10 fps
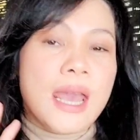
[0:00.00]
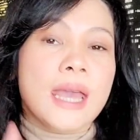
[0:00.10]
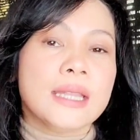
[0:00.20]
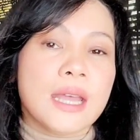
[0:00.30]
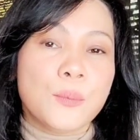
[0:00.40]

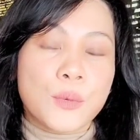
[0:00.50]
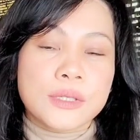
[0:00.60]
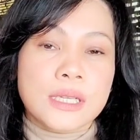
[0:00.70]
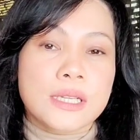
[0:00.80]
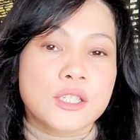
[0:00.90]
and then
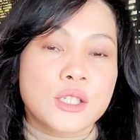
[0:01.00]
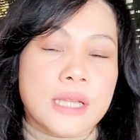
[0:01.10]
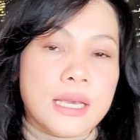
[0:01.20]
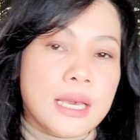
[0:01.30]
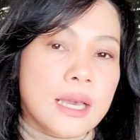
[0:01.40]
proceeded to
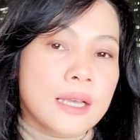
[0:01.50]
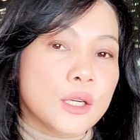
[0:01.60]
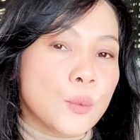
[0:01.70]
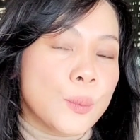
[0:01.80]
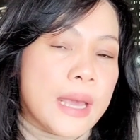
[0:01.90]

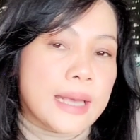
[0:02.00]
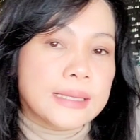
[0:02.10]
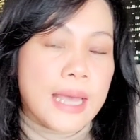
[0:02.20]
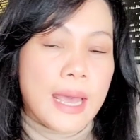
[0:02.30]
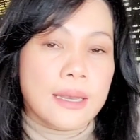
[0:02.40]
taking
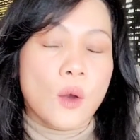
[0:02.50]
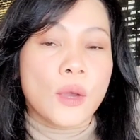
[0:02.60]
BSN.